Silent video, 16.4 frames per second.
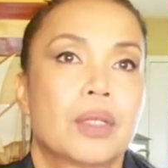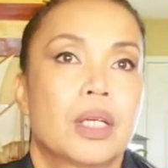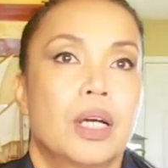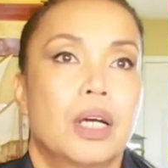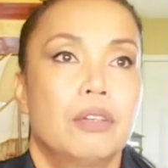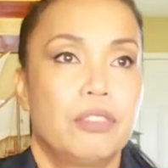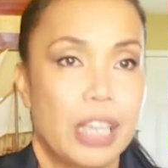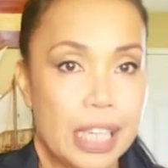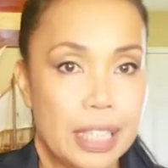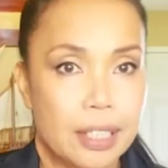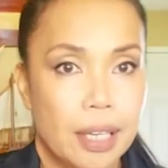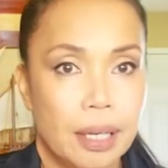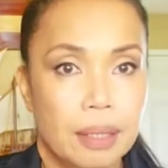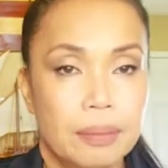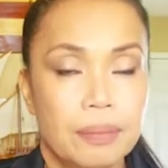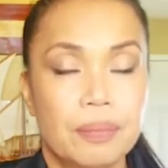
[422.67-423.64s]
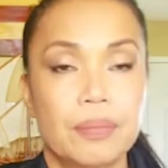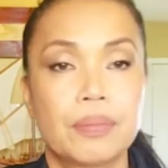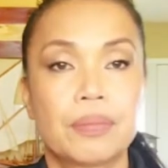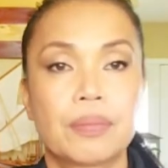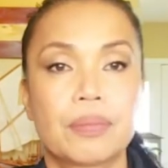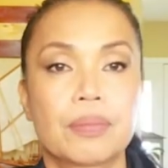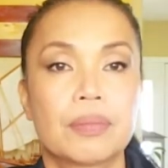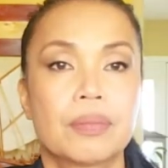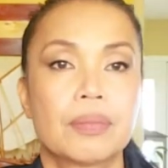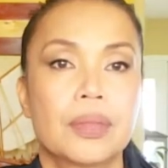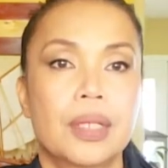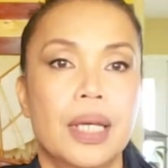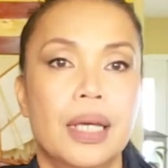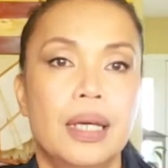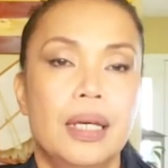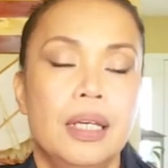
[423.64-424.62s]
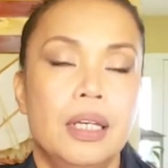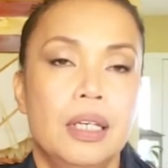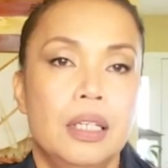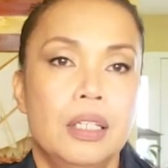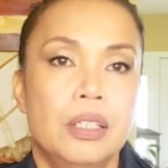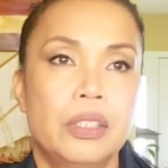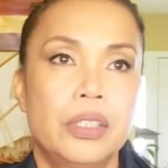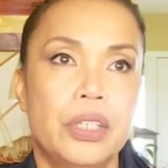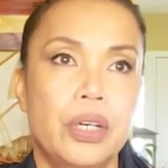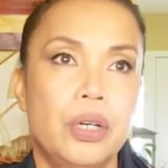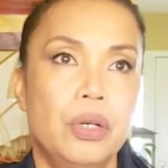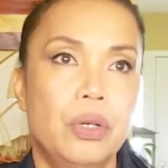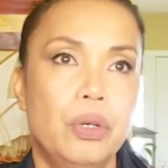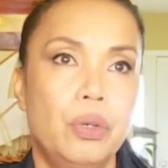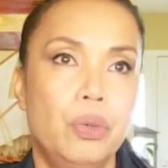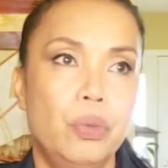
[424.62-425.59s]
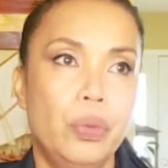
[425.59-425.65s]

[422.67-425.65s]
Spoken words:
of eating. So